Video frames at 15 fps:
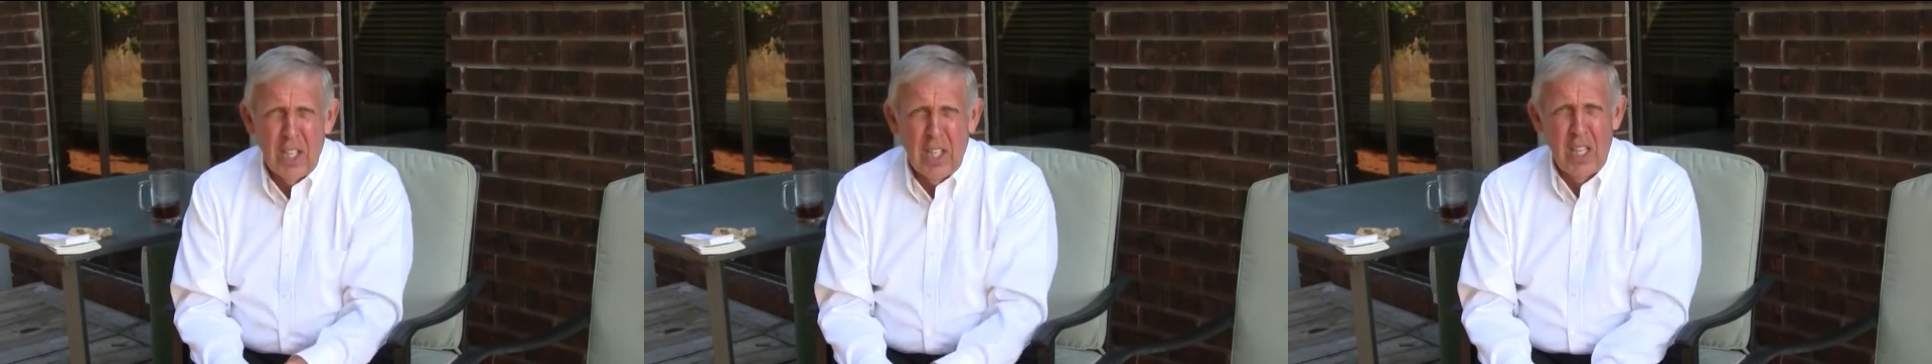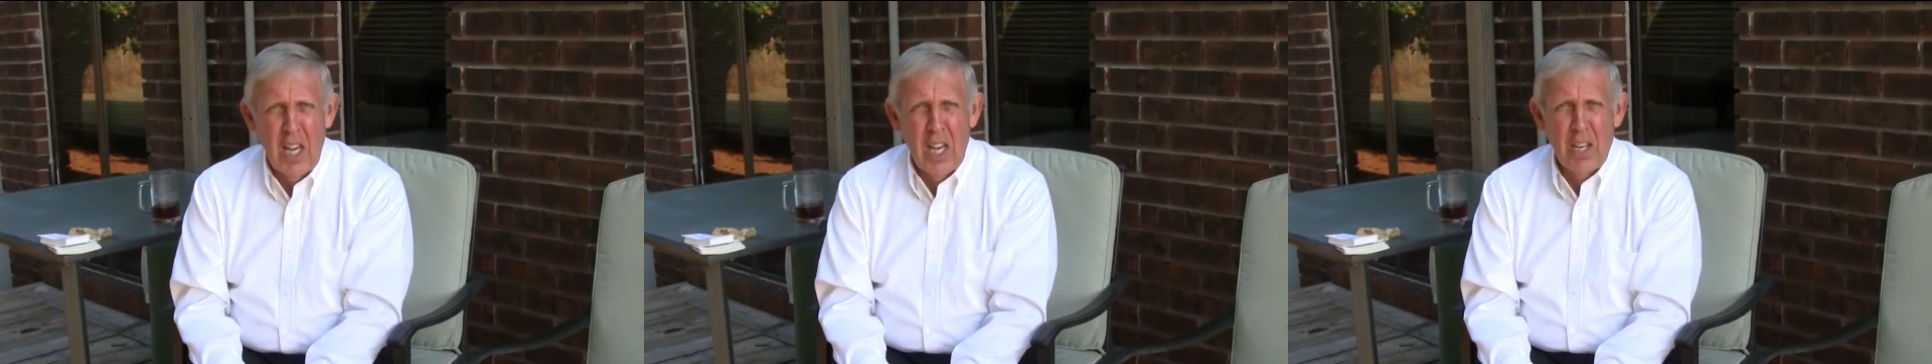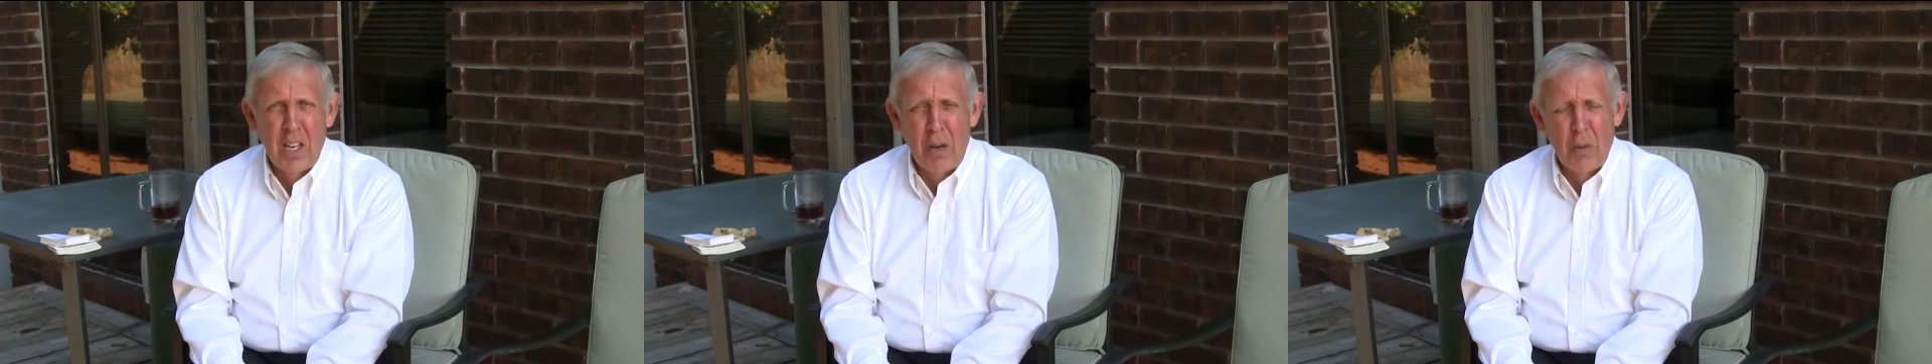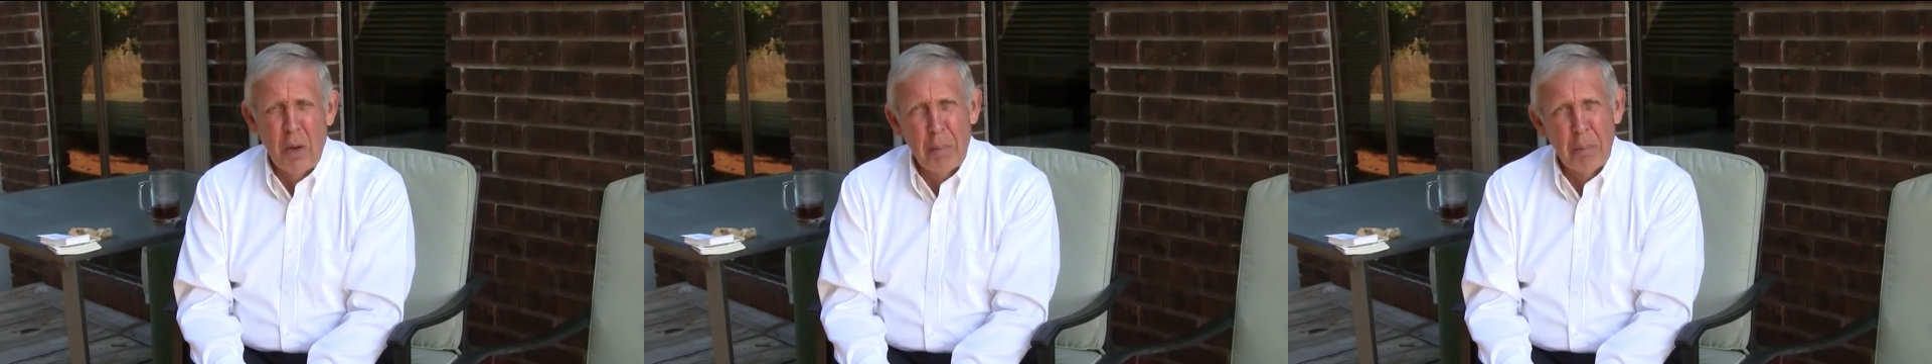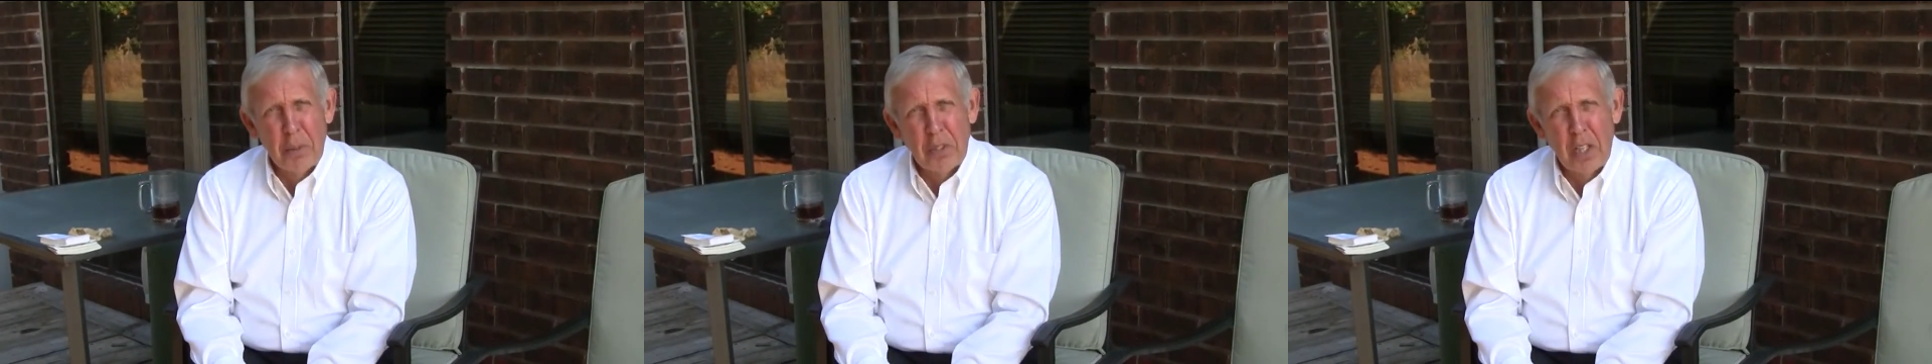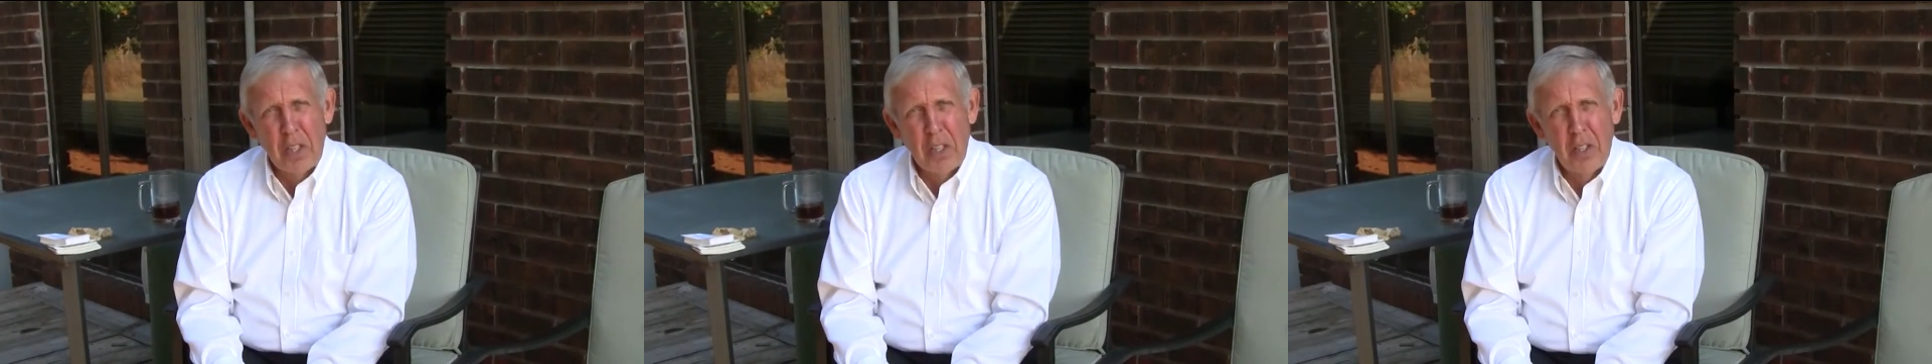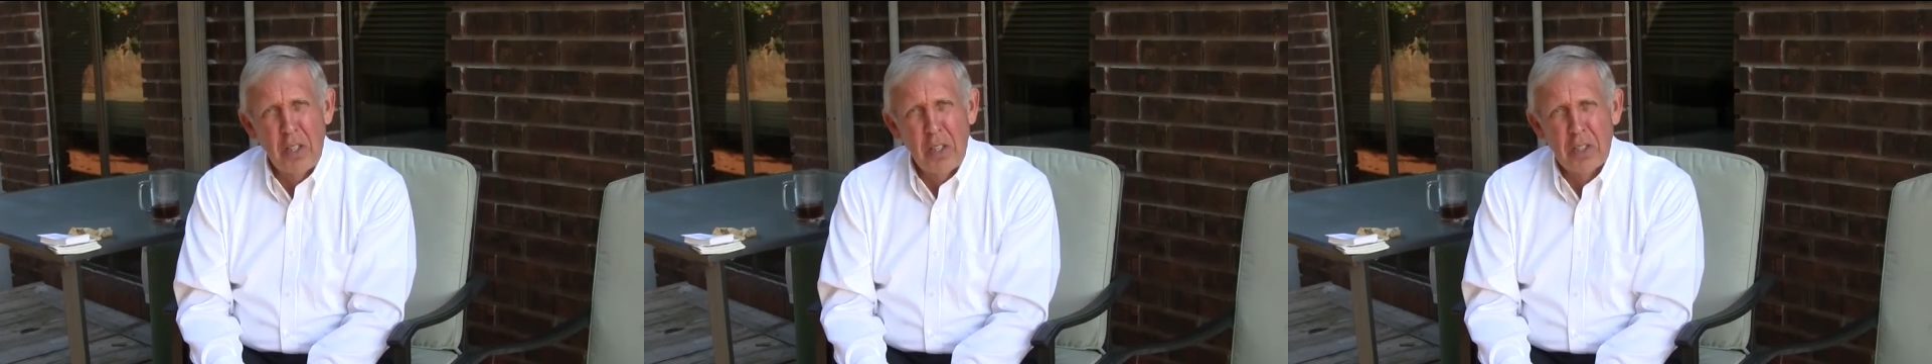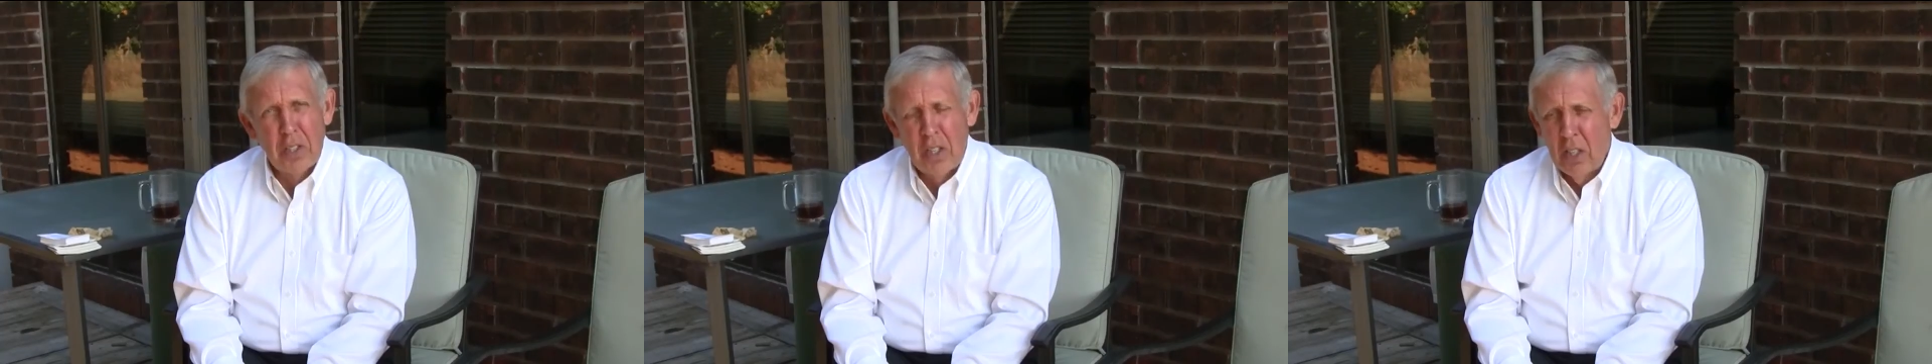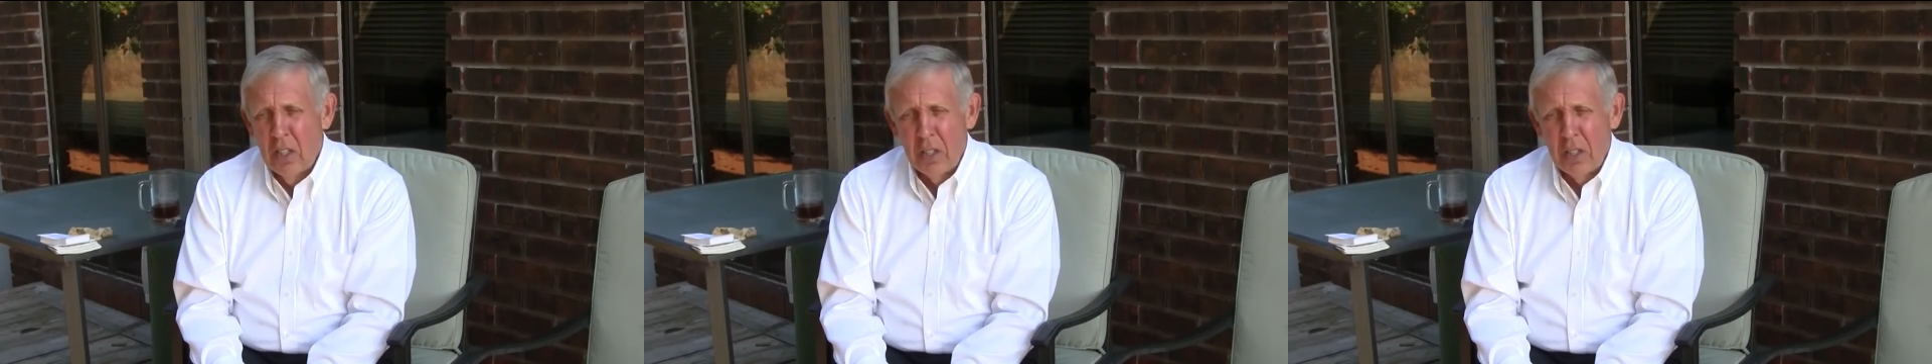County representing us